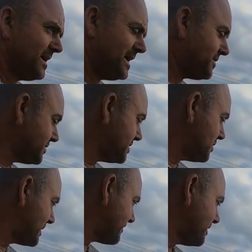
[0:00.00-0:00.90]
I don't know,
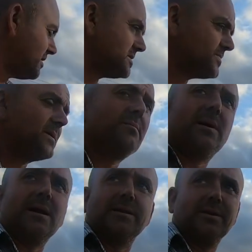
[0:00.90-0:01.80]
we have a lot of spring
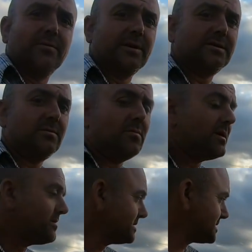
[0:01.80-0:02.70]
barley do this, and
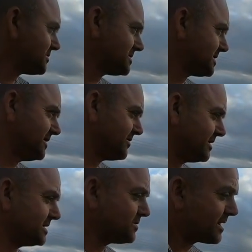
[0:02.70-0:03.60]
whether it's our seed
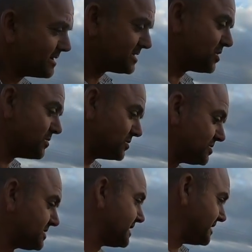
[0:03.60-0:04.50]
rates, we're getting too much
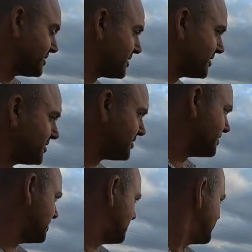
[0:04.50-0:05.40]
seed and I don't
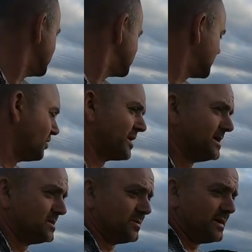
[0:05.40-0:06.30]
know. We're going to look
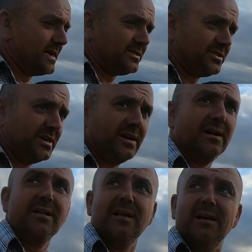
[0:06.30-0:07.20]
into it next year,
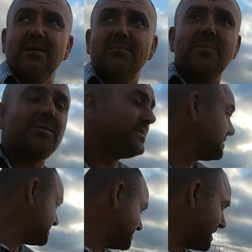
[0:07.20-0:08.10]
and maybe
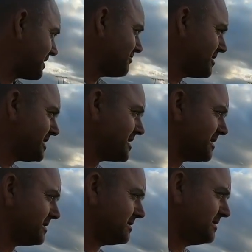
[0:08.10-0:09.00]
this is Irina,